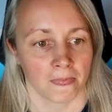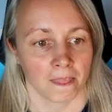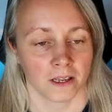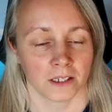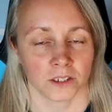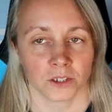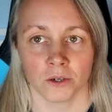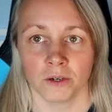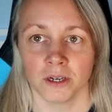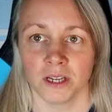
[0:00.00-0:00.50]

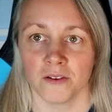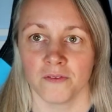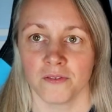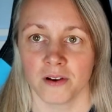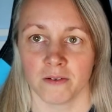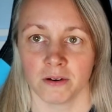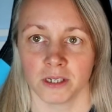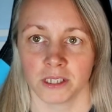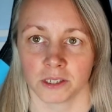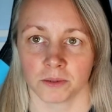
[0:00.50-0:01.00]
it's only a
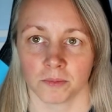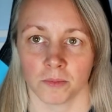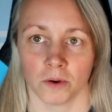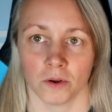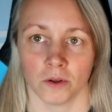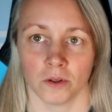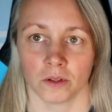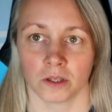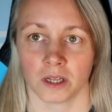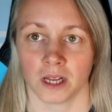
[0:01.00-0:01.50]
very
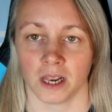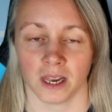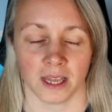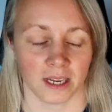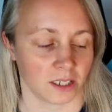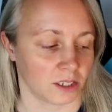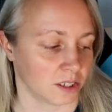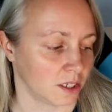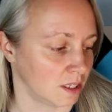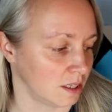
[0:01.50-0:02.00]
small
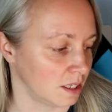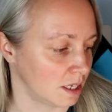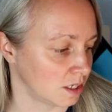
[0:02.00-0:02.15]
collection.